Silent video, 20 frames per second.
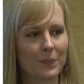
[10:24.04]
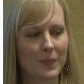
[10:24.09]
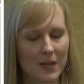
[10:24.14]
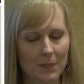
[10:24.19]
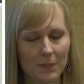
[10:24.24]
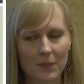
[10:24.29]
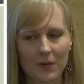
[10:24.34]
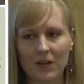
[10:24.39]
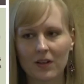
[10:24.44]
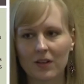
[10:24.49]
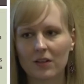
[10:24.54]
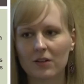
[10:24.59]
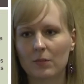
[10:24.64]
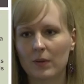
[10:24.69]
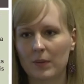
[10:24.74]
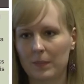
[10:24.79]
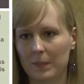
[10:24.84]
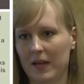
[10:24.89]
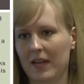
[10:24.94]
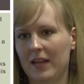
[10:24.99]
People
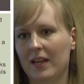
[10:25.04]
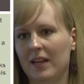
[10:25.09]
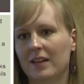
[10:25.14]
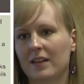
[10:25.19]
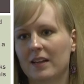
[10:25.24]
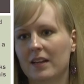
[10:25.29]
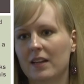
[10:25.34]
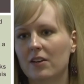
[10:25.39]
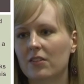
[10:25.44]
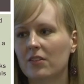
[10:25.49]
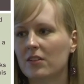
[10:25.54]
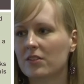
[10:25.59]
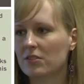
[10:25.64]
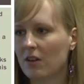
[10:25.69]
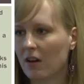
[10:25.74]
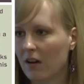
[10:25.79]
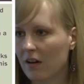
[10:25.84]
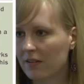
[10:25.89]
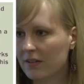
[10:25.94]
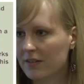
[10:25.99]
with pain hear this
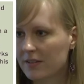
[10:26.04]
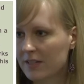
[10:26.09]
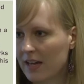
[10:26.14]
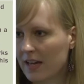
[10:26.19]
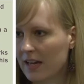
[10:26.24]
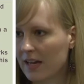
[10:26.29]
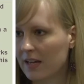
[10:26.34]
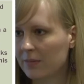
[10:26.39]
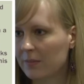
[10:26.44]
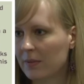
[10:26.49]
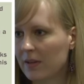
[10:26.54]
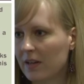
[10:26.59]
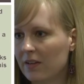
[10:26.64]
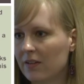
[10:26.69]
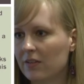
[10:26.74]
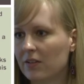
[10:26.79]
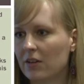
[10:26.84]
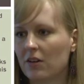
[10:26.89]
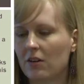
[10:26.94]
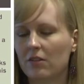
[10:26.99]
all the time
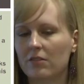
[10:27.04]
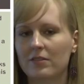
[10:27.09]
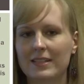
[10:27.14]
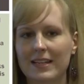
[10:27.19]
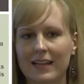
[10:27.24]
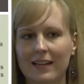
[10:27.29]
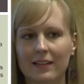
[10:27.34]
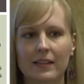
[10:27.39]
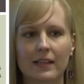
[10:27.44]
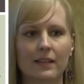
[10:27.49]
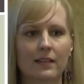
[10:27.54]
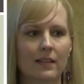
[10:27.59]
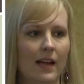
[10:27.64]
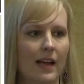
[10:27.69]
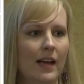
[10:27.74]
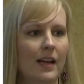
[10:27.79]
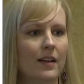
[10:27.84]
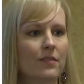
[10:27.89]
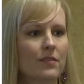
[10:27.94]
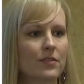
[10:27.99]
in their daily
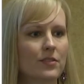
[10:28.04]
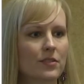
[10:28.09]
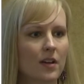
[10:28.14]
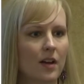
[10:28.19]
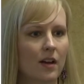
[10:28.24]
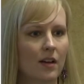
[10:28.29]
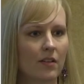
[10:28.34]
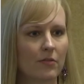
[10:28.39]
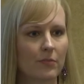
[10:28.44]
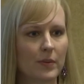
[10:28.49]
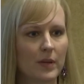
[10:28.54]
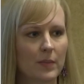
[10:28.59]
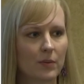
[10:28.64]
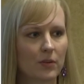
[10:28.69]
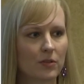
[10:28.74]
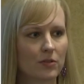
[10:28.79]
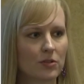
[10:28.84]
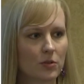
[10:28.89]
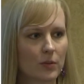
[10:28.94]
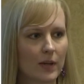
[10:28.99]
lives of
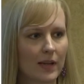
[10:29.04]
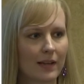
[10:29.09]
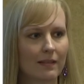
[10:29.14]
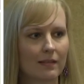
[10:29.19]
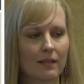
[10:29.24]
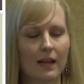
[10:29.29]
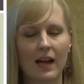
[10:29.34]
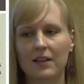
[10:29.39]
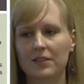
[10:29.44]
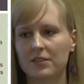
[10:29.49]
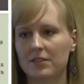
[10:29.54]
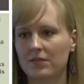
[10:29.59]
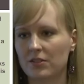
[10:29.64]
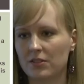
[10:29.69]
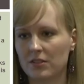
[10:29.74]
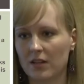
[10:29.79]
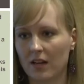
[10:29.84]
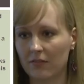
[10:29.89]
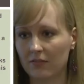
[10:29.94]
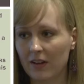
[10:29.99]
people doing lots of
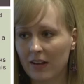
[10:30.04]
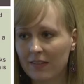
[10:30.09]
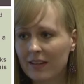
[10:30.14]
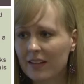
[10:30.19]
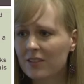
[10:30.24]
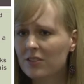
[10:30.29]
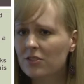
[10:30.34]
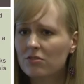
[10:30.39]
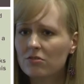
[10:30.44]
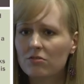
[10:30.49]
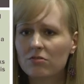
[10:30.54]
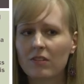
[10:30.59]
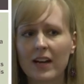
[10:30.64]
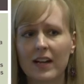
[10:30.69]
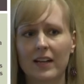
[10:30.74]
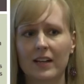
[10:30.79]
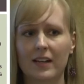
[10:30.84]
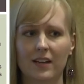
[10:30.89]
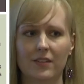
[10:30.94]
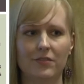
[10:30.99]
stuff. And that's
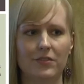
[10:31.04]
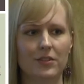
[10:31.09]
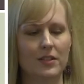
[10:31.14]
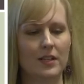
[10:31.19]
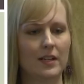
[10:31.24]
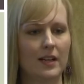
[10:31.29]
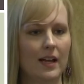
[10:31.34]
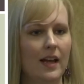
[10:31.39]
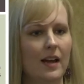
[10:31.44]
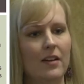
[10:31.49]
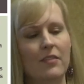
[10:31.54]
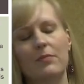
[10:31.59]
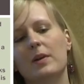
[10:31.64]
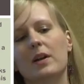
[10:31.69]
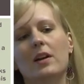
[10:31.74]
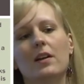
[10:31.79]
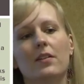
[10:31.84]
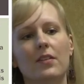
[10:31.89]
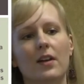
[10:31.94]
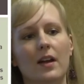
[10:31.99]
great if you did a half
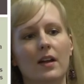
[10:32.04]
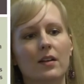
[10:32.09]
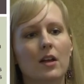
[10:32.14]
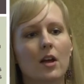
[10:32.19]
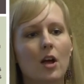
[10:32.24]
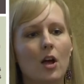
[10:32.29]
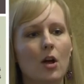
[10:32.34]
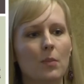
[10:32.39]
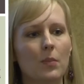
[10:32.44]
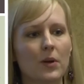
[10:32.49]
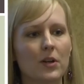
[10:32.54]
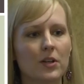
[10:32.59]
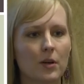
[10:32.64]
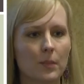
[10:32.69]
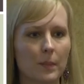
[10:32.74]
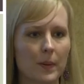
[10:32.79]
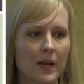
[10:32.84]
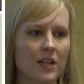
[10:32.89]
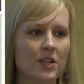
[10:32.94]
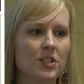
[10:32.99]
marathon. But
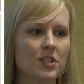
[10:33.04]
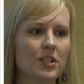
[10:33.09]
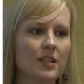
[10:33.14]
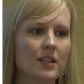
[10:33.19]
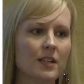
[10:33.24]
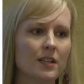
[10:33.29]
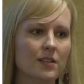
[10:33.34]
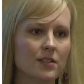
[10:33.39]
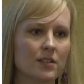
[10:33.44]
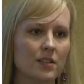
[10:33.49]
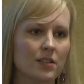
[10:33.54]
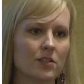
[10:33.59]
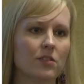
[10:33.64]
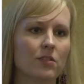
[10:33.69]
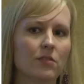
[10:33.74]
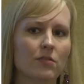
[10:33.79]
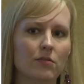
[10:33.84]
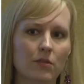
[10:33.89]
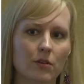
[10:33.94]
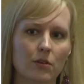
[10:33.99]
your patient is in
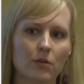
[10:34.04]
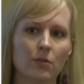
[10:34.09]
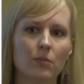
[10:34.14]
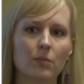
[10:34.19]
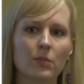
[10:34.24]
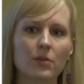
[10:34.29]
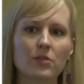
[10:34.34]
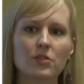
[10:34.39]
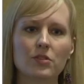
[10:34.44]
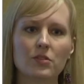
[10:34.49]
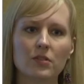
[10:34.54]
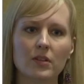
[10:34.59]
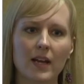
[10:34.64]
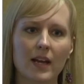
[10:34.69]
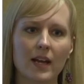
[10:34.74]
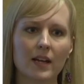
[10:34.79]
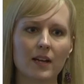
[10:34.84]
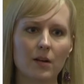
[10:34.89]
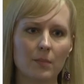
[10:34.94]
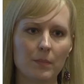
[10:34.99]
your room to
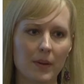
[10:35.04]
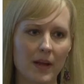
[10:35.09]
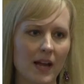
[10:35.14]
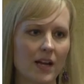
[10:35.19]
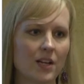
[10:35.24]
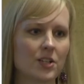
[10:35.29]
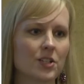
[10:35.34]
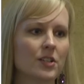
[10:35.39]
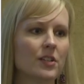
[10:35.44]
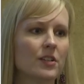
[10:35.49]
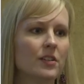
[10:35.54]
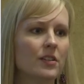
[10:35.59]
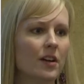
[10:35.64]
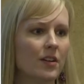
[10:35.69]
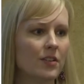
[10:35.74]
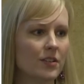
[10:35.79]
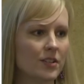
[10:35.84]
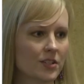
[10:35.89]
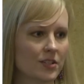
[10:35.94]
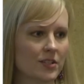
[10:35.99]
get compassion and
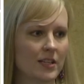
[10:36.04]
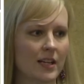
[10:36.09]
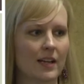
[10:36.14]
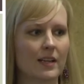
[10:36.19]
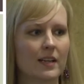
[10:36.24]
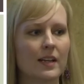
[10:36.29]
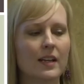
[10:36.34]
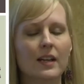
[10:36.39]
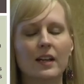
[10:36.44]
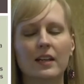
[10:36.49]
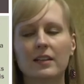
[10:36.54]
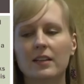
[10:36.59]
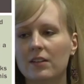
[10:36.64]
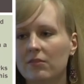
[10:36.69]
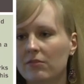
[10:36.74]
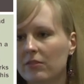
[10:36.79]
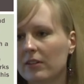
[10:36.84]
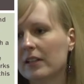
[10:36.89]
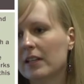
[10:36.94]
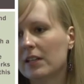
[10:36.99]
understanding, and they
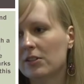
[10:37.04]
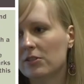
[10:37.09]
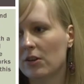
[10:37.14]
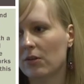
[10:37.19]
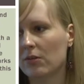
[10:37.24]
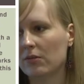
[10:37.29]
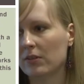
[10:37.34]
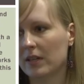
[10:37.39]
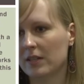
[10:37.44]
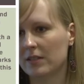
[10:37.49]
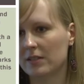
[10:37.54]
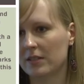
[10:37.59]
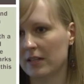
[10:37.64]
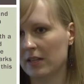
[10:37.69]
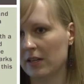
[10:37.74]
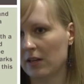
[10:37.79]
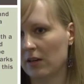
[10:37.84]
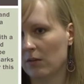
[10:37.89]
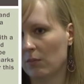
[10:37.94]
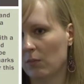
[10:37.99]
really don't need to
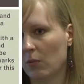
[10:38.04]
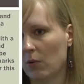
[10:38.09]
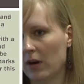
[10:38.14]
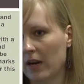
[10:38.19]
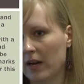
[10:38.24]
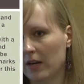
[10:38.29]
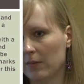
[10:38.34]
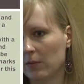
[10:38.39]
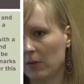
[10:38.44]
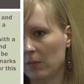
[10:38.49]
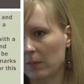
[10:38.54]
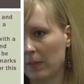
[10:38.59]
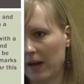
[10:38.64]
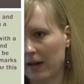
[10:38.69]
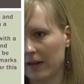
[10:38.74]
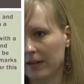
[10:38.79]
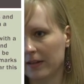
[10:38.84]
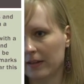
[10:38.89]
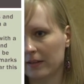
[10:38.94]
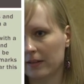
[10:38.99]
hear more
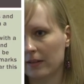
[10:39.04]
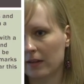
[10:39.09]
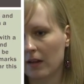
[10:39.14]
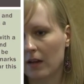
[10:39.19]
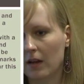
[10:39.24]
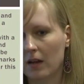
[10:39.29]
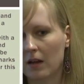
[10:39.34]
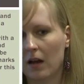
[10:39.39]
able-bodied